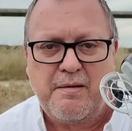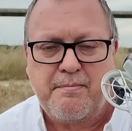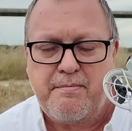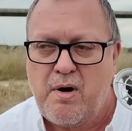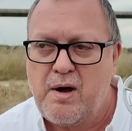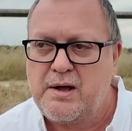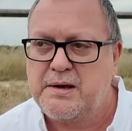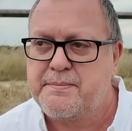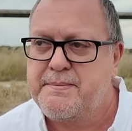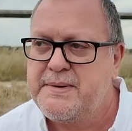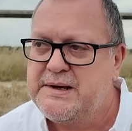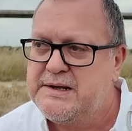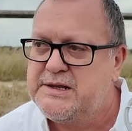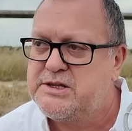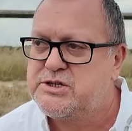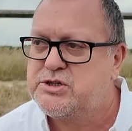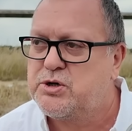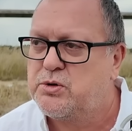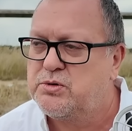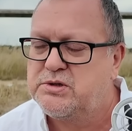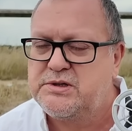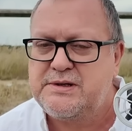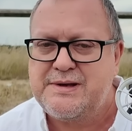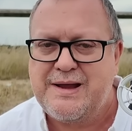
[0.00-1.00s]
My Mini
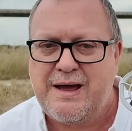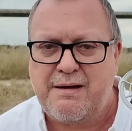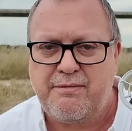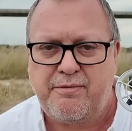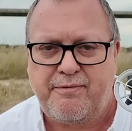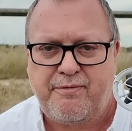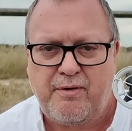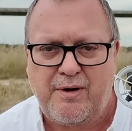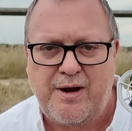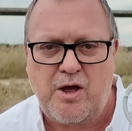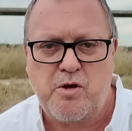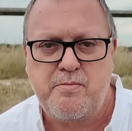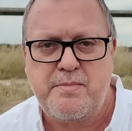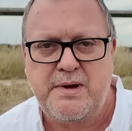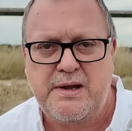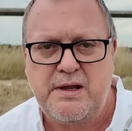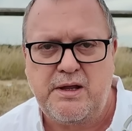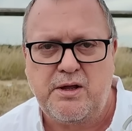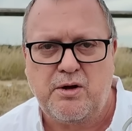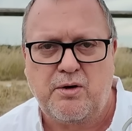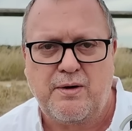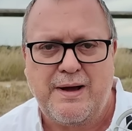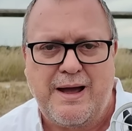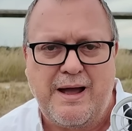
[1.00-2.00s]
2 didn't have a follow
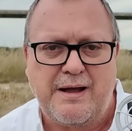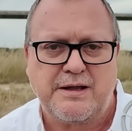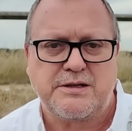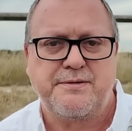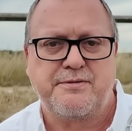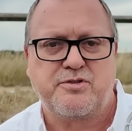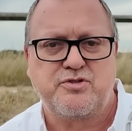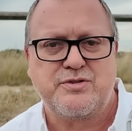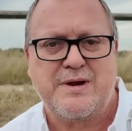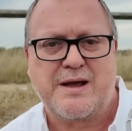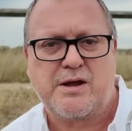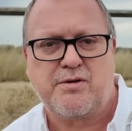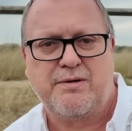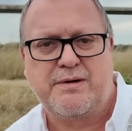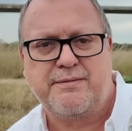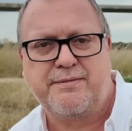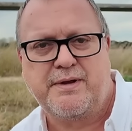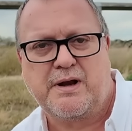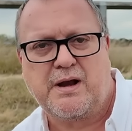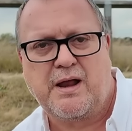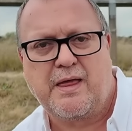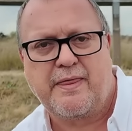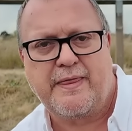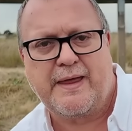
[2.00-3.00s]
me or active track or
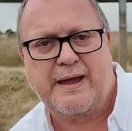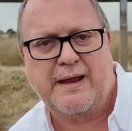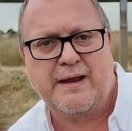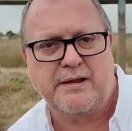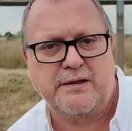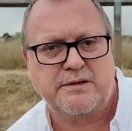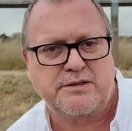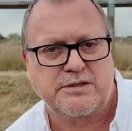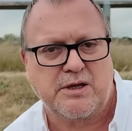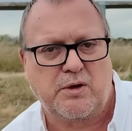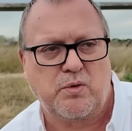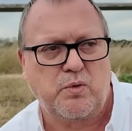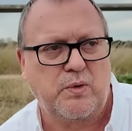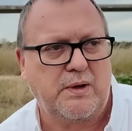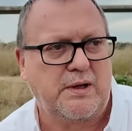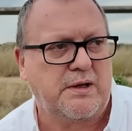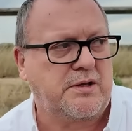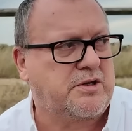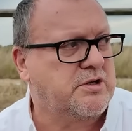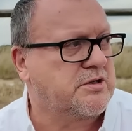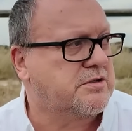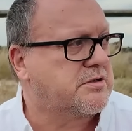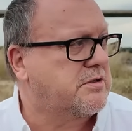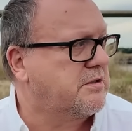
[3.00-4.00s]
anything like that, so
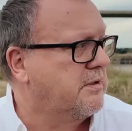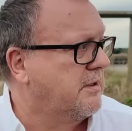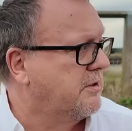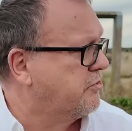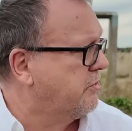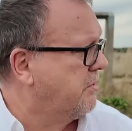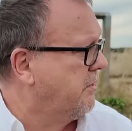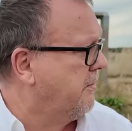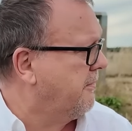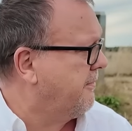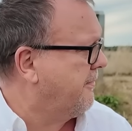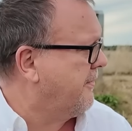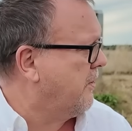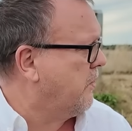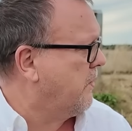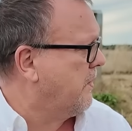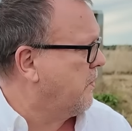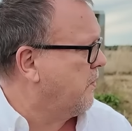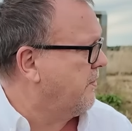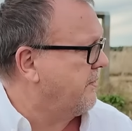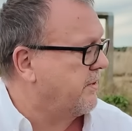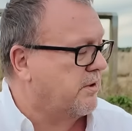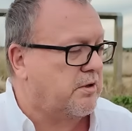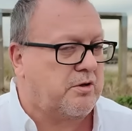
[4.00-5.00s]
it just literally flew
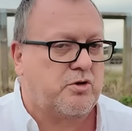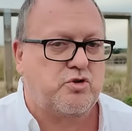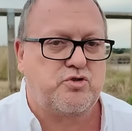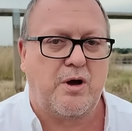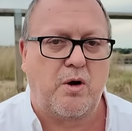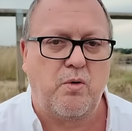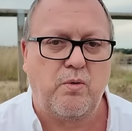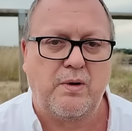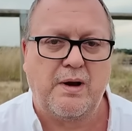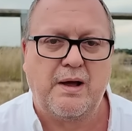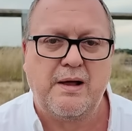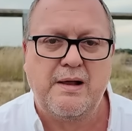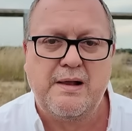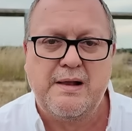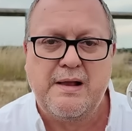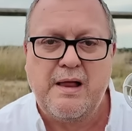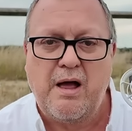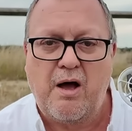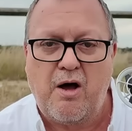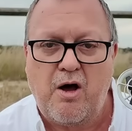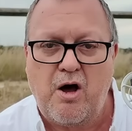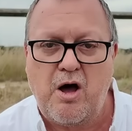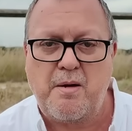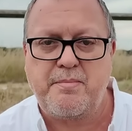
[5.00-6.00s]
it with a controller.
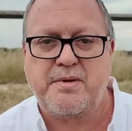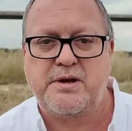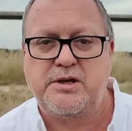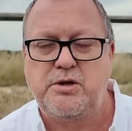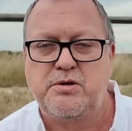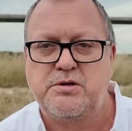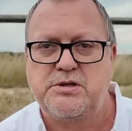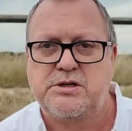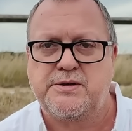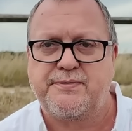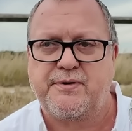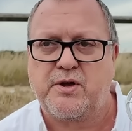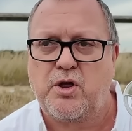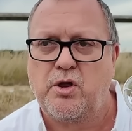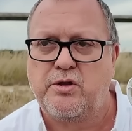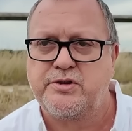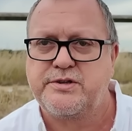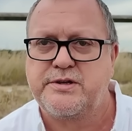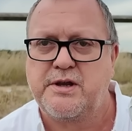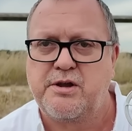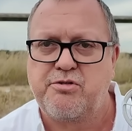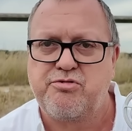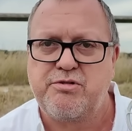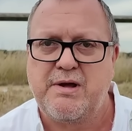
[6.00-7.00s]
I'm going to use this for
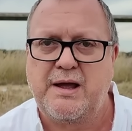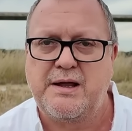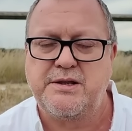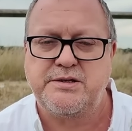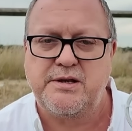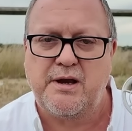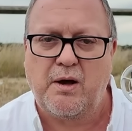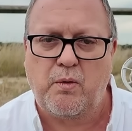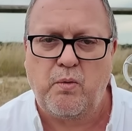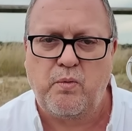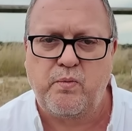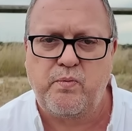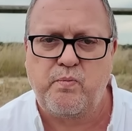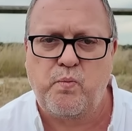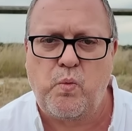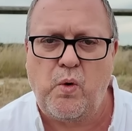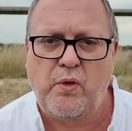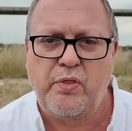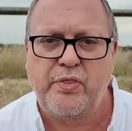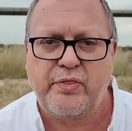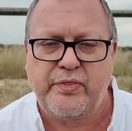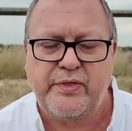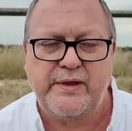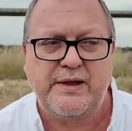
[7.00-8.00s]
content creating. I
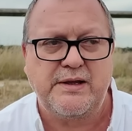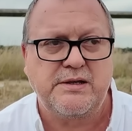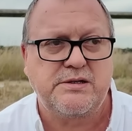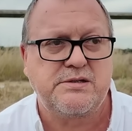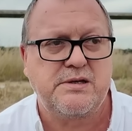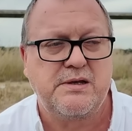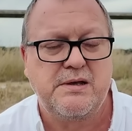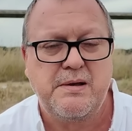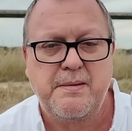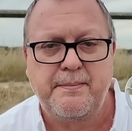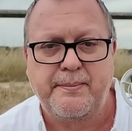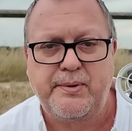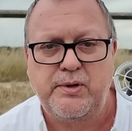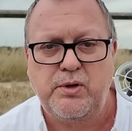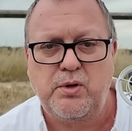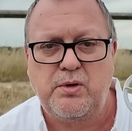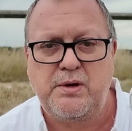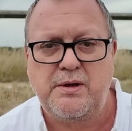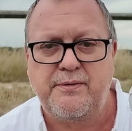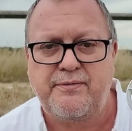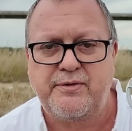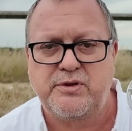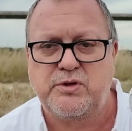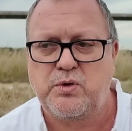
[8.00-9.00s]
want this
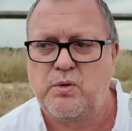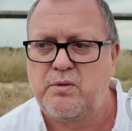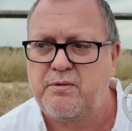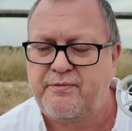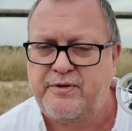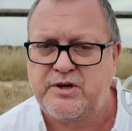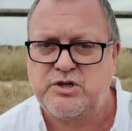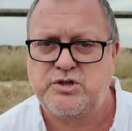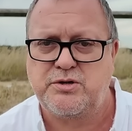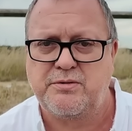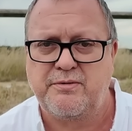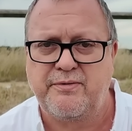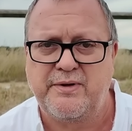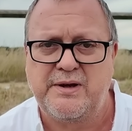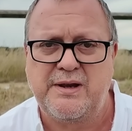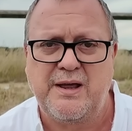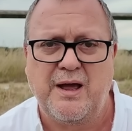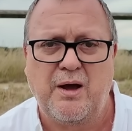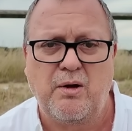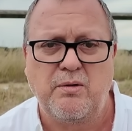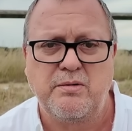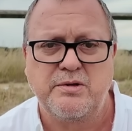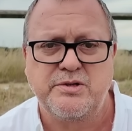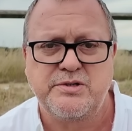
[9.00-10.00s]
purely for doing fishing
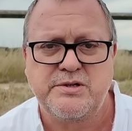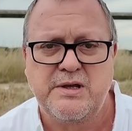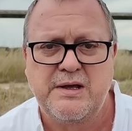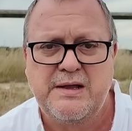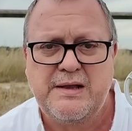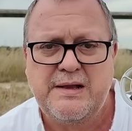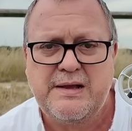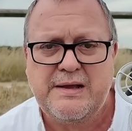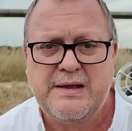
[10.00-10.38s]
videos